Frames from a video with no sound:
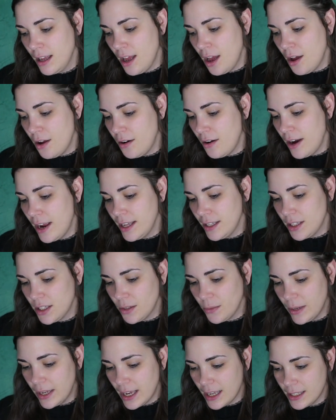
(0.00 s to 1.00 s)
All right, so
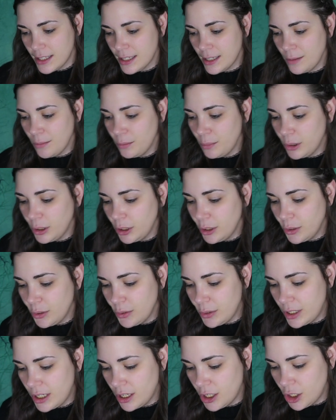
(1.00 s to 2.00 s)
we got some
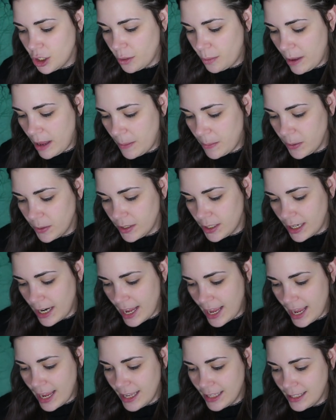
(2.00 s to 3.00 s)
blue tissue paper
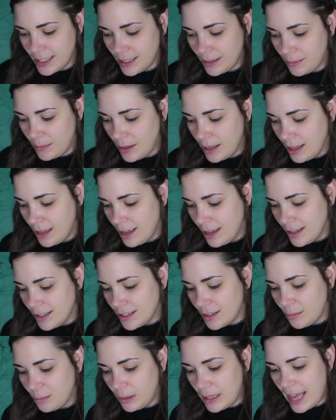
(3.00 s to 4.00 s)
today and some,
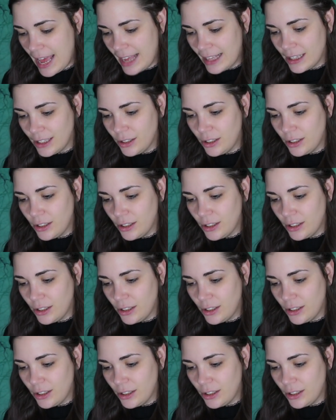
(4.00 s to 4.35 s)
some black